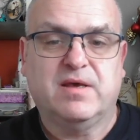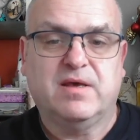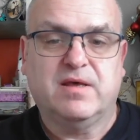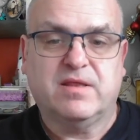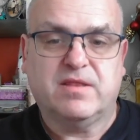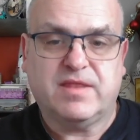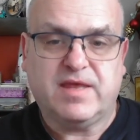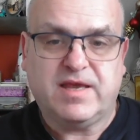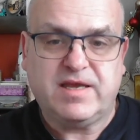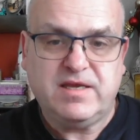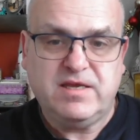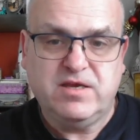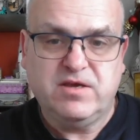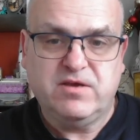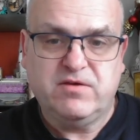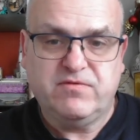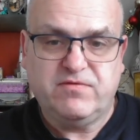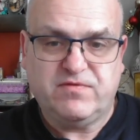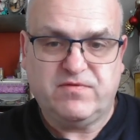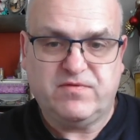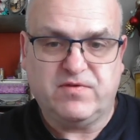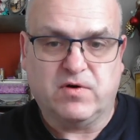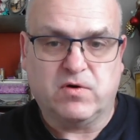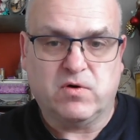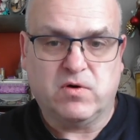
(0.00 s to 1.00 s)
thank you
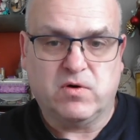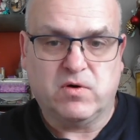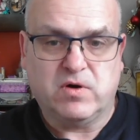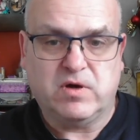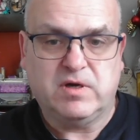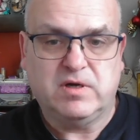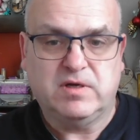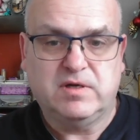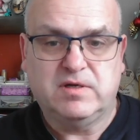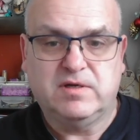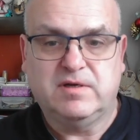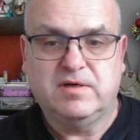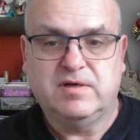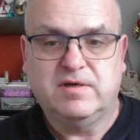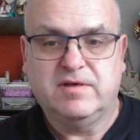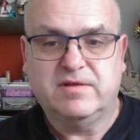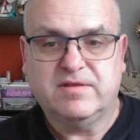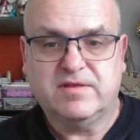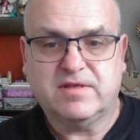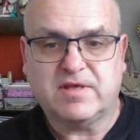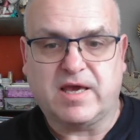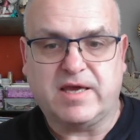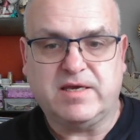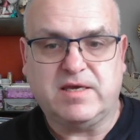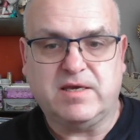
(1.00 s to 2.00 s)
for
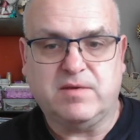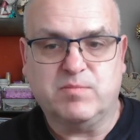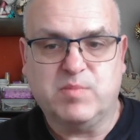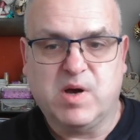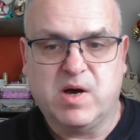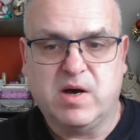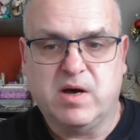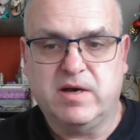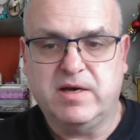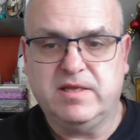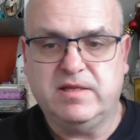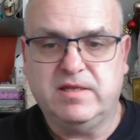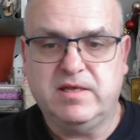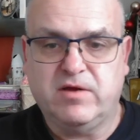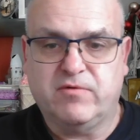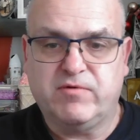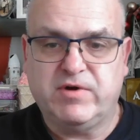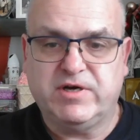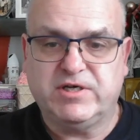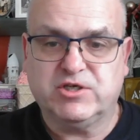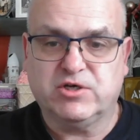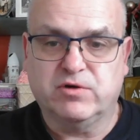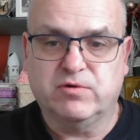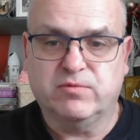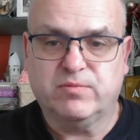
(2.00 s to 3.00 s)
taking part in the
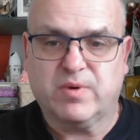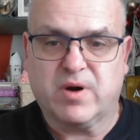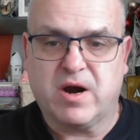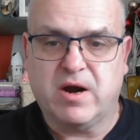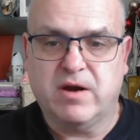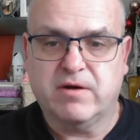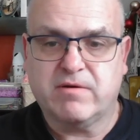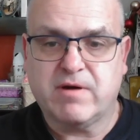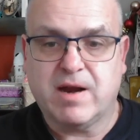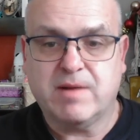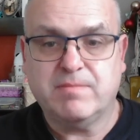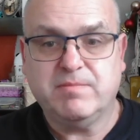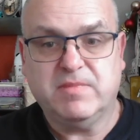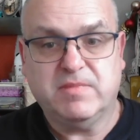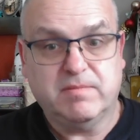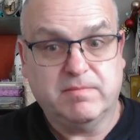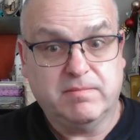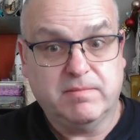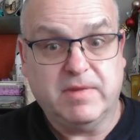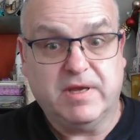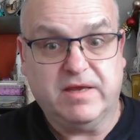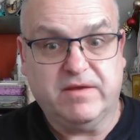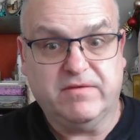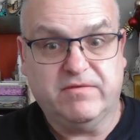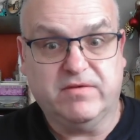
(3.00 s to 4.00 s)
original program,
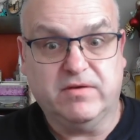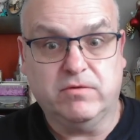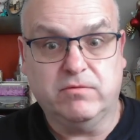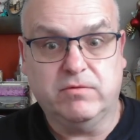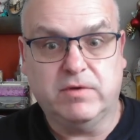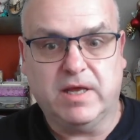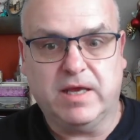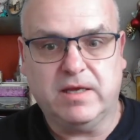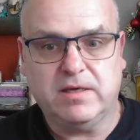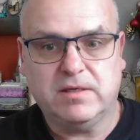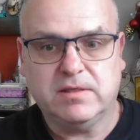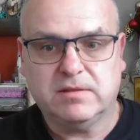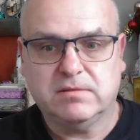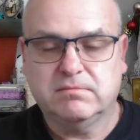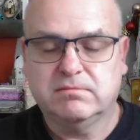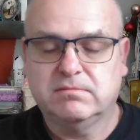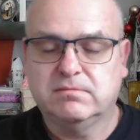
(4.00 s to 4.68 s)
if you did,